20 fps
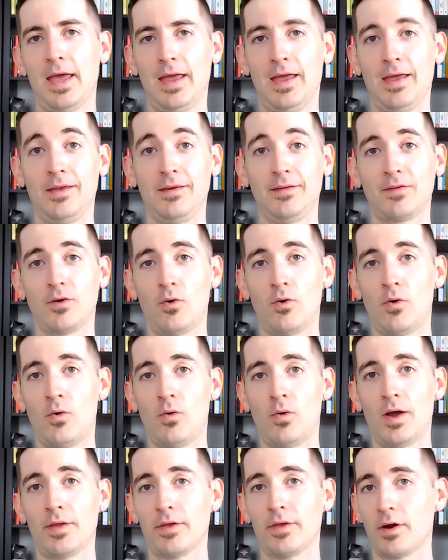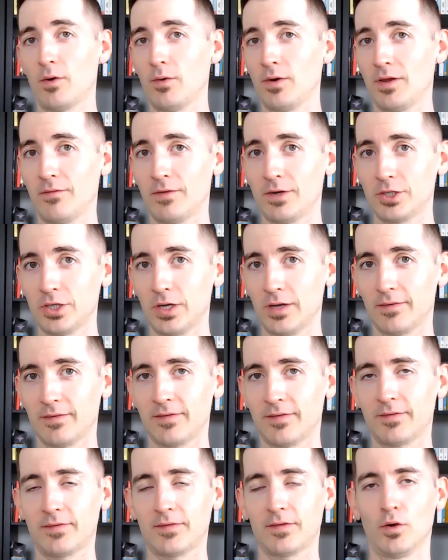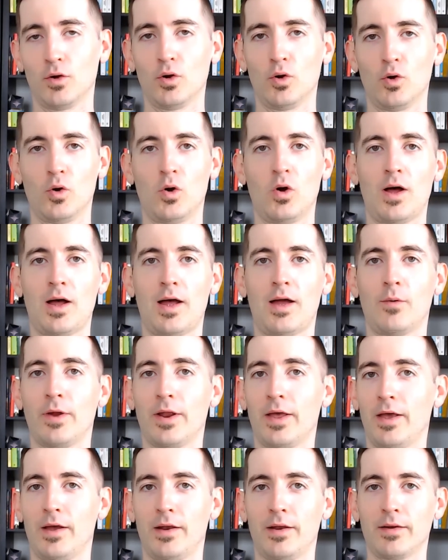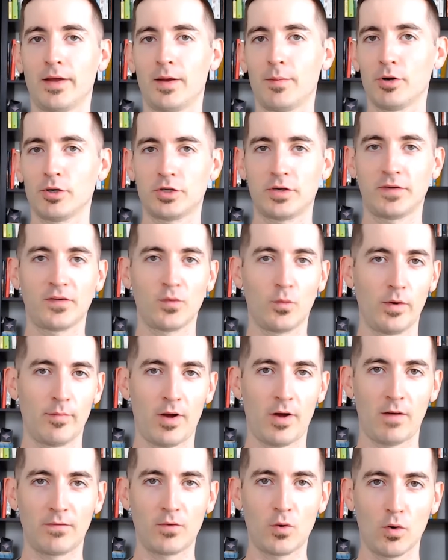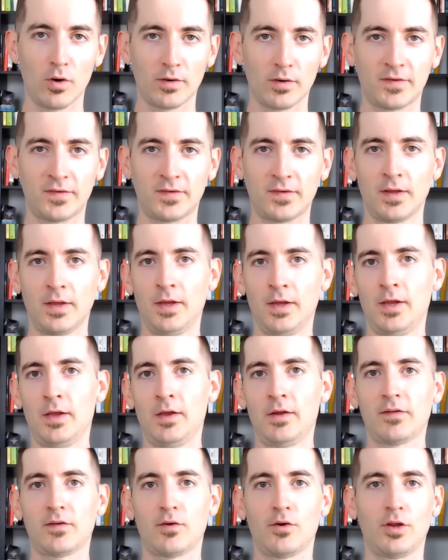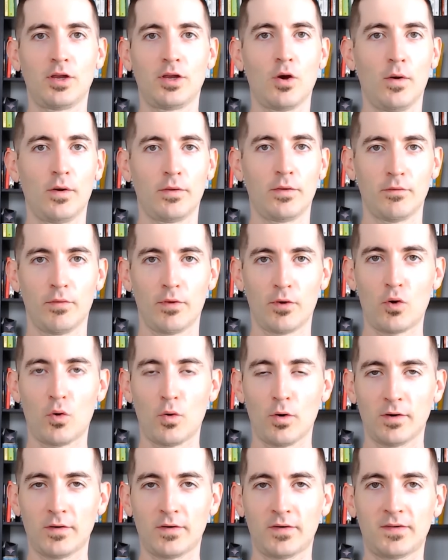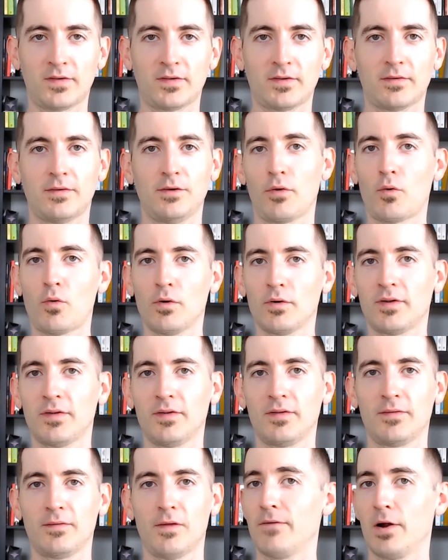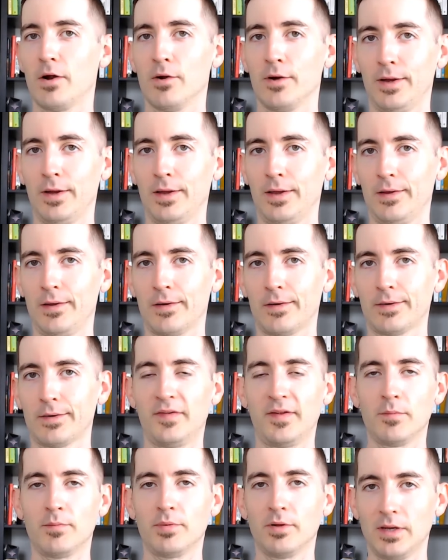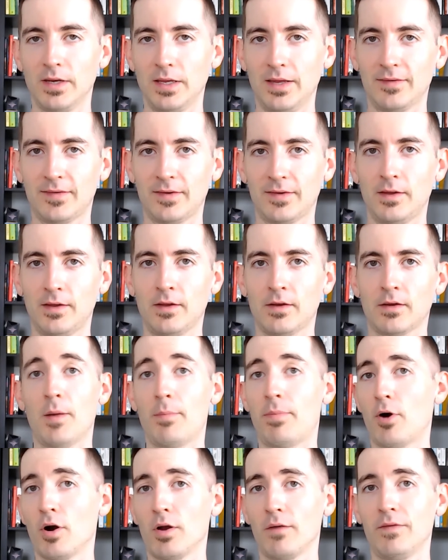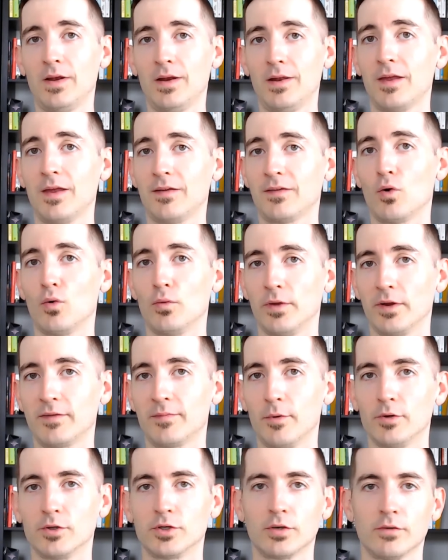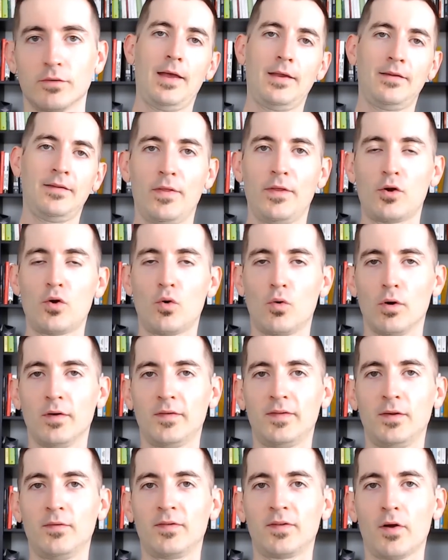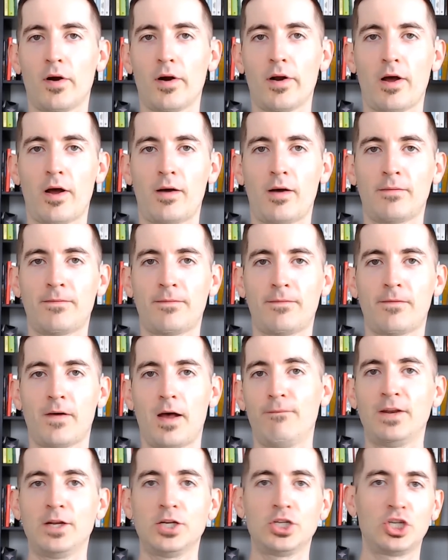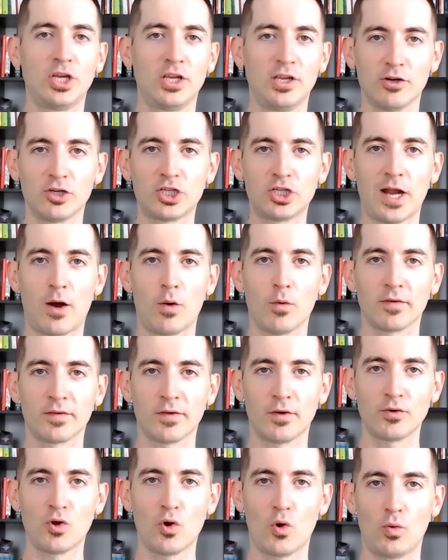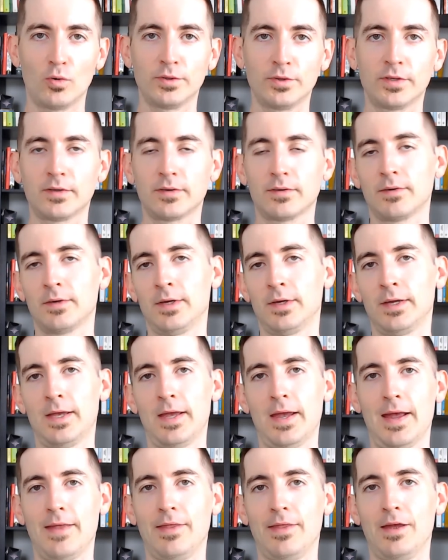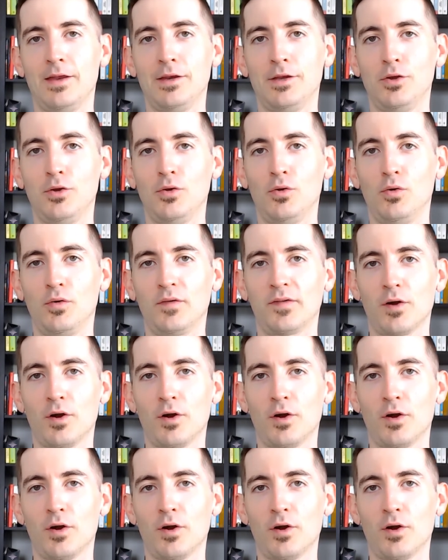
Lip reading: And so I thought I would give it a chance. So I went ahead and I purchased the Wim Hof course, started going through the course. So the course is very simple and easy, but part of it is cold exposure. And in the course, you start off finishing your showers on cold. And then you